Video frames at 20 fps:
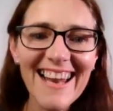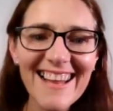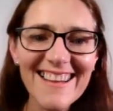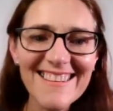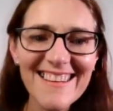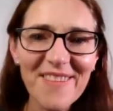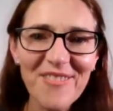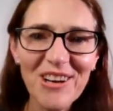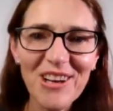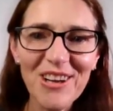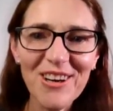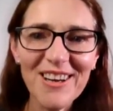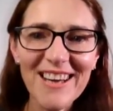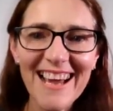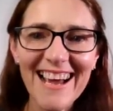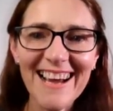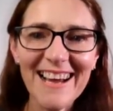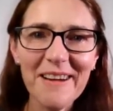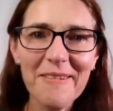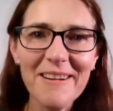have a look
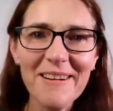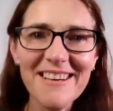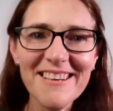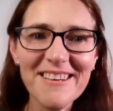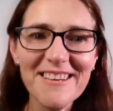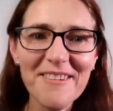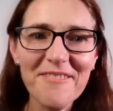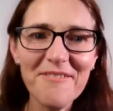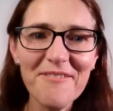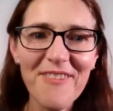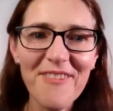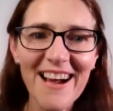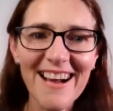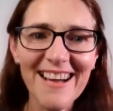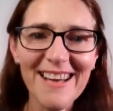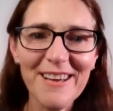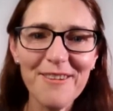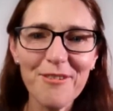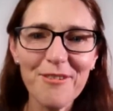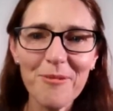at question
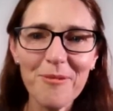5.